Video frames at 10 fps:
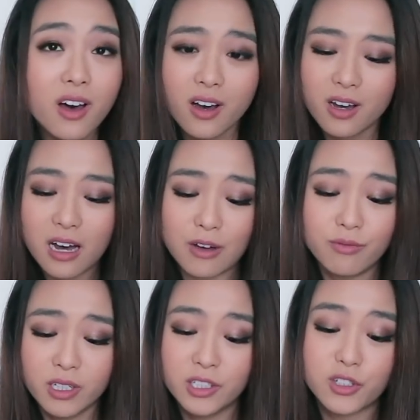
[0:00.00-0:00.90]
I
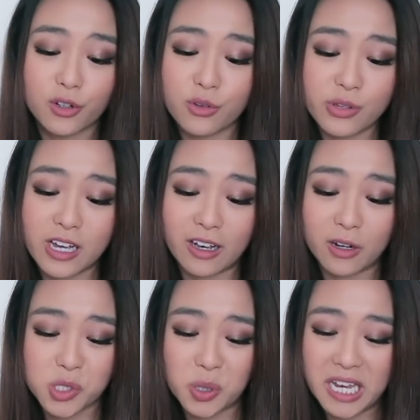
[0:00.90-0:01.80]
really don't use
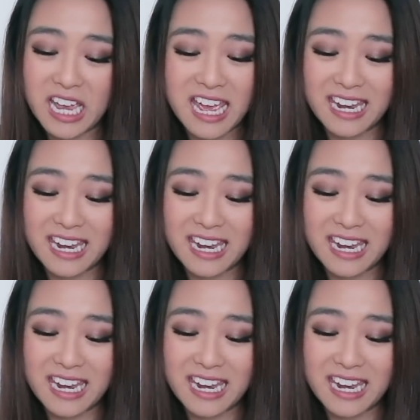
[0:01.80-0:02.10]
xoxo